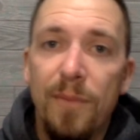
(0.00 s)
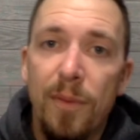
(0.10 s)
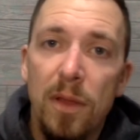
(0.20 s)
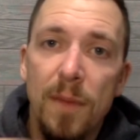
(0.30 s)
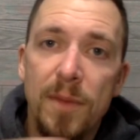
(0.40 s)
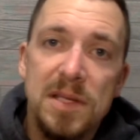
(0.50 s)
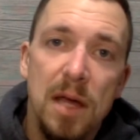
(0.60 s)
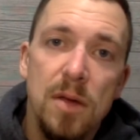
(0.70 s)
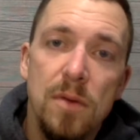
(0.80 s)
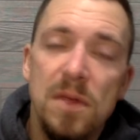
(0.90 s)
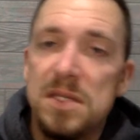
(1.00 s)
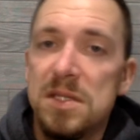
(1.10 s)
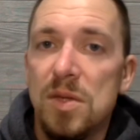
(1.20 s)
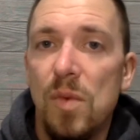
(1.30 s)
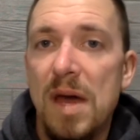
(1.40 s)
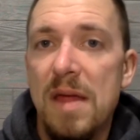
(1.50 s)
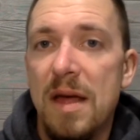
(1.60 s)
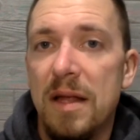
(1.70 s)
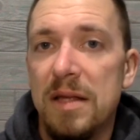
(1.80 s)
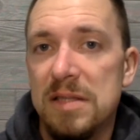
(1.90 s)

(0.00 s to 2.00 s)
but let me tell you, this is the way that is